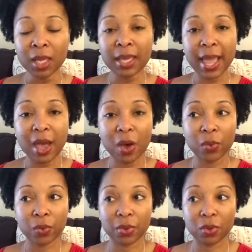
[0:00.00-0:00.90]

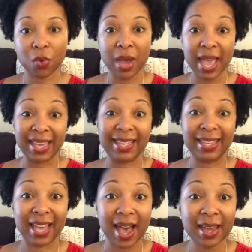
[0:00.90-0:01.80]
Now, the way I
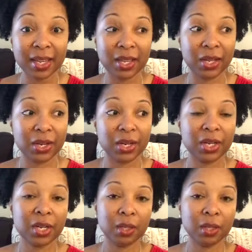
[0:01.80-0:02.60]
got here,